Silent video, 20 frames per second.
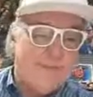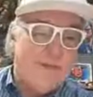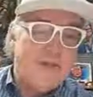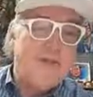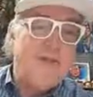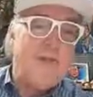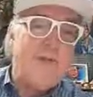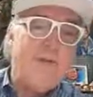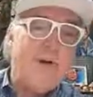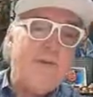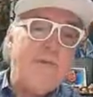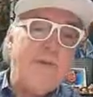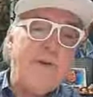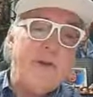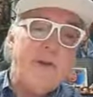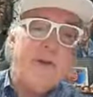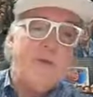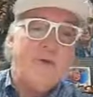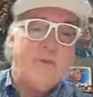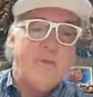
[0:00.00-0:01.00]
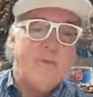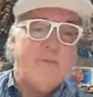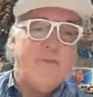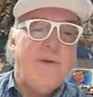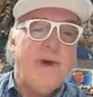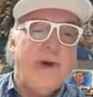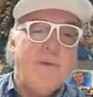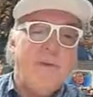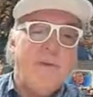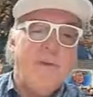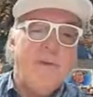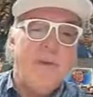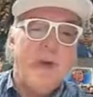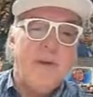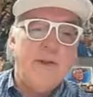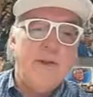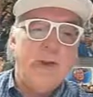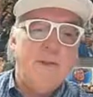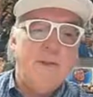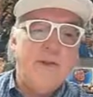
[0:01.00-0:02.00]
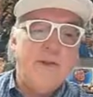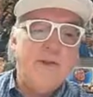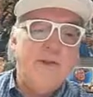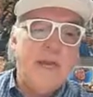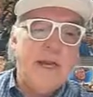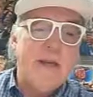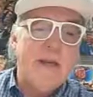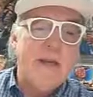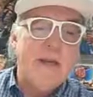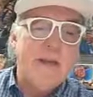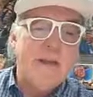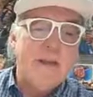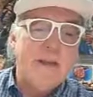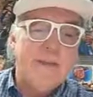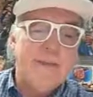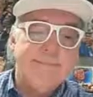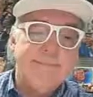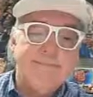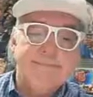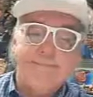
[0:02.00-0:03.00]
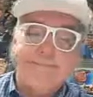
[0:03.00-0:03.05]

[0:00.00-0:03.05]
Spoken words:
So to review, we've got a number of sections,